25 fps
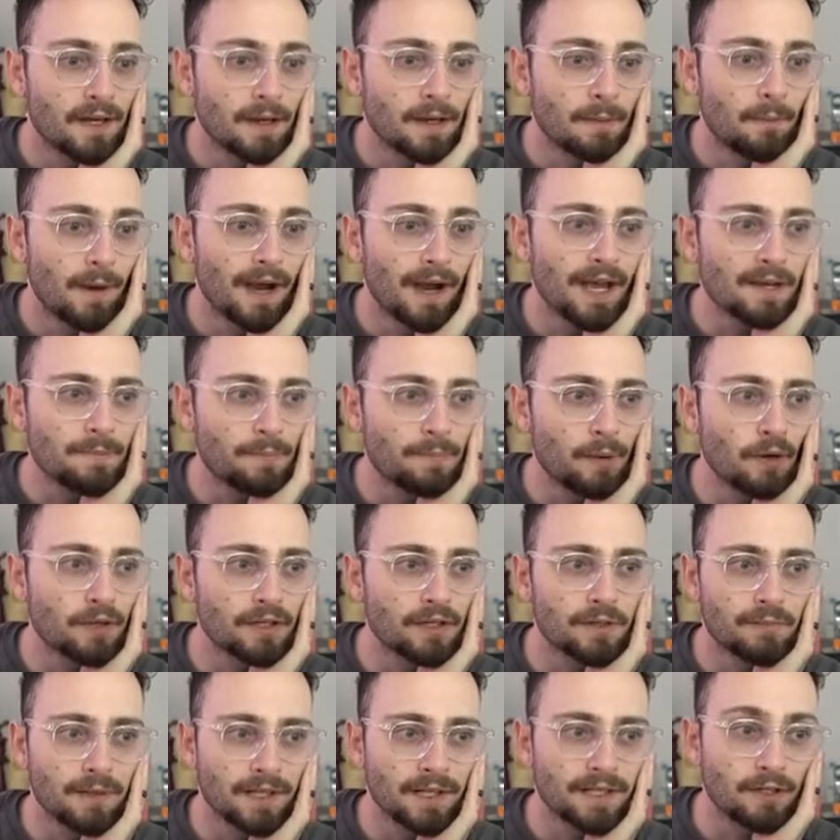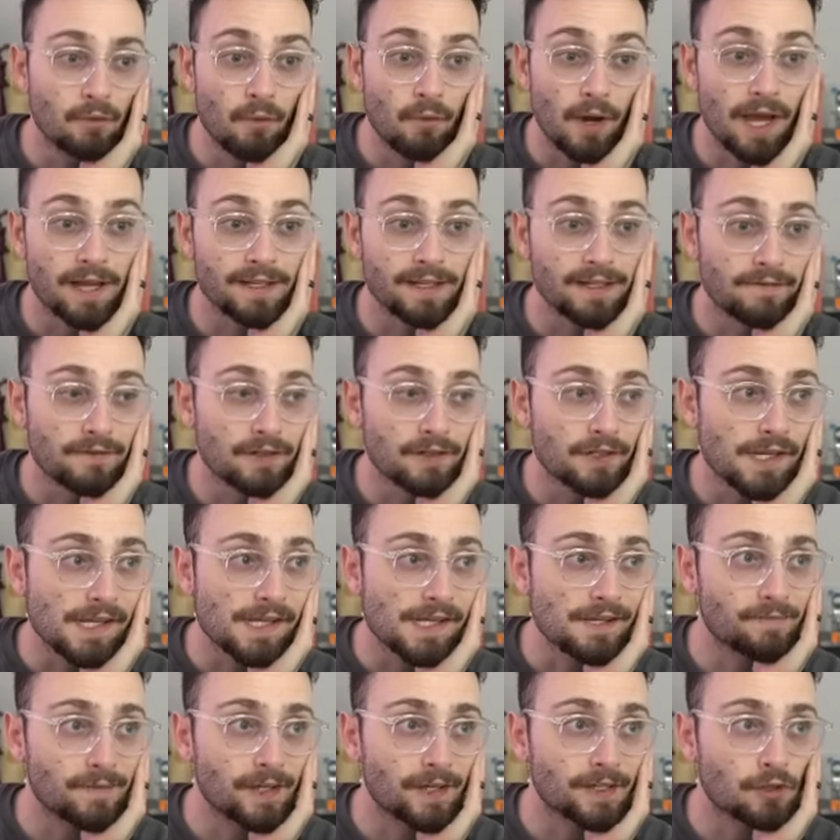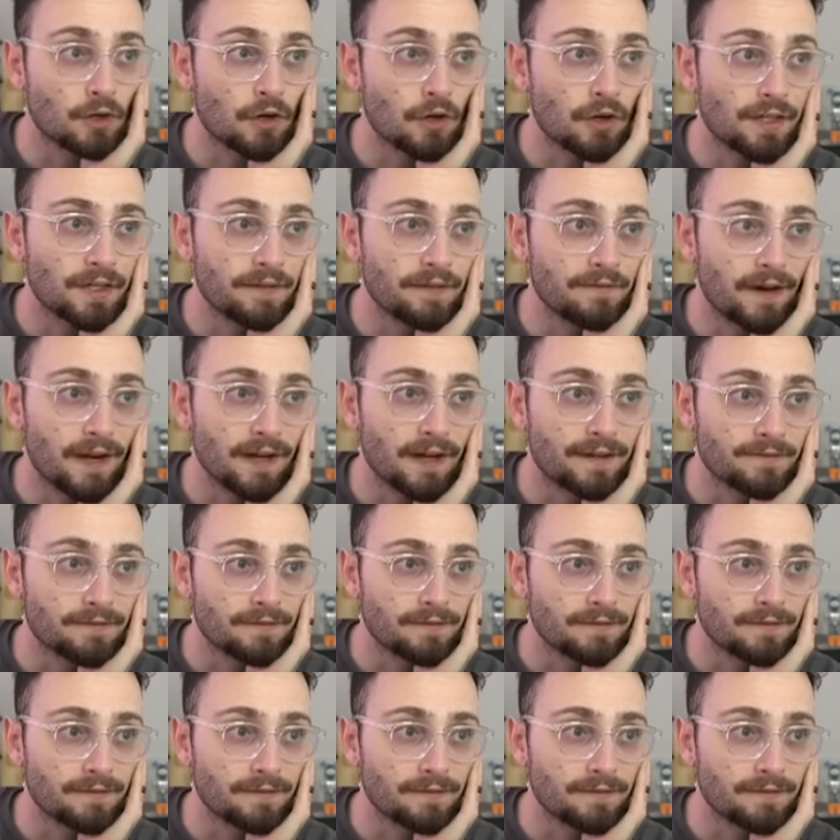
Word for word: My opponent played in a way I'd never seen. They took on e5.